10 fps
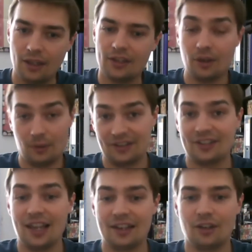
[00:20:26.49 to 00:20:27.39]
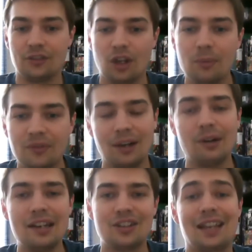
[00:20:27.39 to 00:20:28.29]
So, as I said, on top of that,
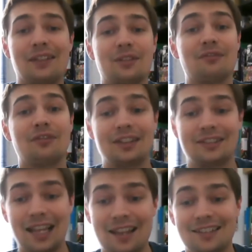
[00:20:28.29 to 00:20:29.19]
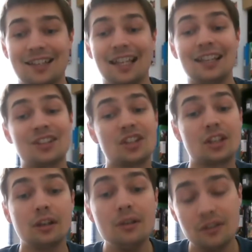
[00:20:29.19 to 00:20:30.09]
Rangers have some fantastic
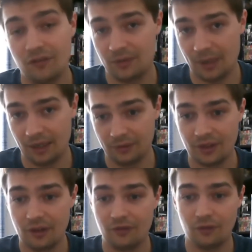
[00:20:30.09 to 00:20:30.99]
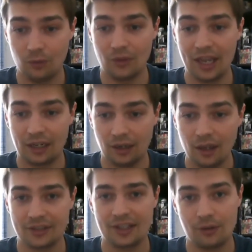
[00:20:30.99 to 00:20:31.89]
exclusive spells for their
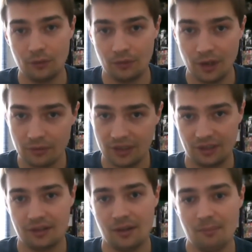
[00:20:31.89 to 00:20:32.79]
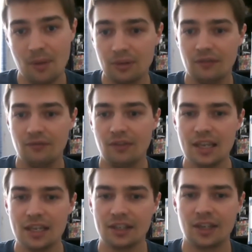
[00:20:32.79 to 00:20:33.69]
class. Now, you'll notice that most of
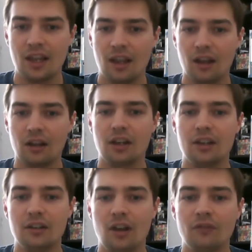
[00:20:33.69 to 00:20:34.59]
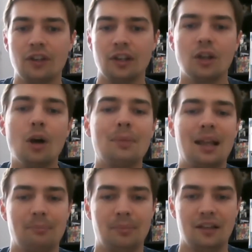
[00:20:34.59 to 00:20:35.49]
these are kind of offer
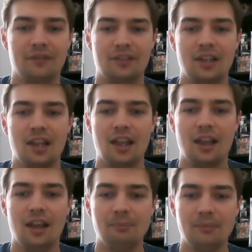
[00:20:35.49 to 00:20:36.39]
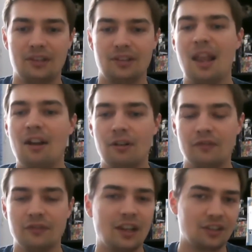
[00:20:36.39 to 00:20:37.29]
combat buffs and some area of
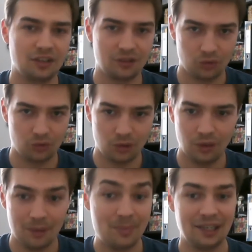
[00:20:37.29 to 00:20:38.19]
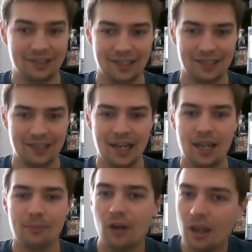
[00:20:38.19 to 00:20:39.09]
effect and control abilities.
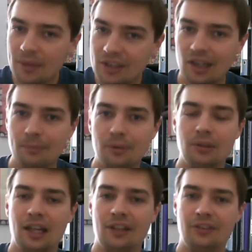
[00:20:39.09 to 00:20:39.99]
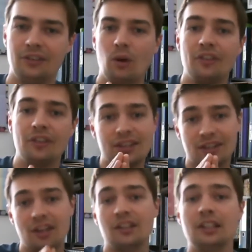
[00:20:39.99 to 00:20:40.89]
Prime example, and the one that is
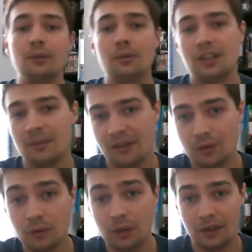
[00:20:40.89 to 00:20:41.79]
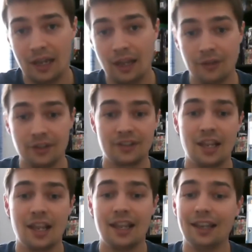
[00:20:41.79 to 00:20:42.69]
certainly lauded above all others,
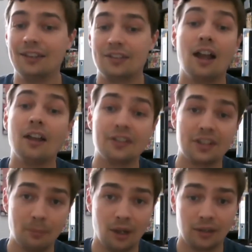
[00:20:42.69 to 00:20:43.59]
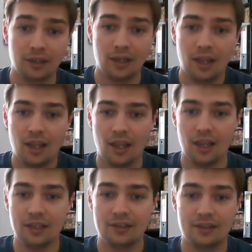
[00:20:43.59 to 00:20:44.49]
is Hunter's Mark.
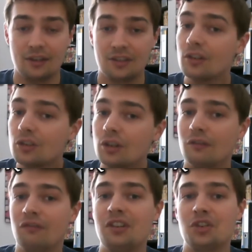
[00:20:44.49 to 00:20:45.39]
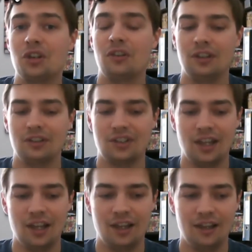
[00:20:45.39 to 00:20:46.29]
It's such a good feature
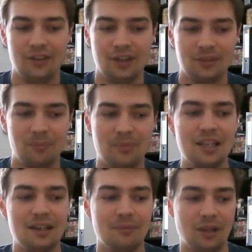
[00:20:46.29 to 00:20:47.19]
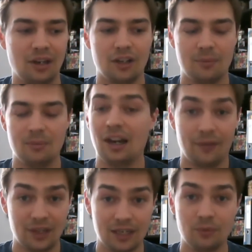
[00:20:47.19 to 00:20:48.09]
that there's been an argument, I
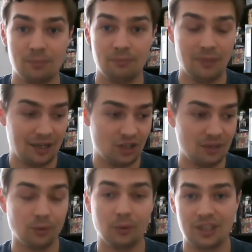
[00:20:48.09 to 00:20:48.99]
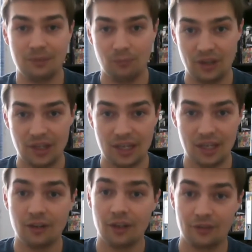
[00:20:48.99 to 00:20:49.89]
think it was actually brought in with the
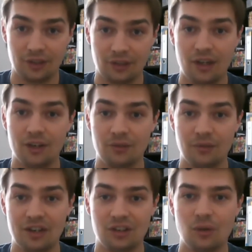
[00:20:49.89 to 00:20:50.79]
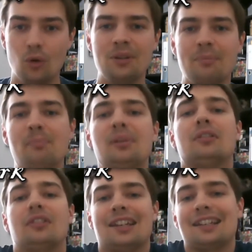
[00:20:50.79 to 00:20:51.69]
Unearthed Arcana Ranger, to almost
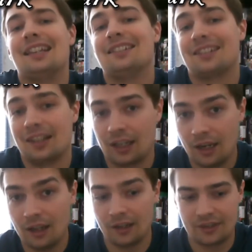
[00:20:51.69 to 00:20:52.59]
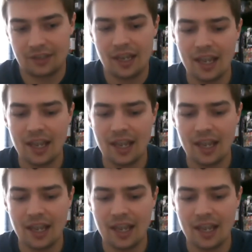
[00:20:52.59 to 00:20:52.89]
build it into the class.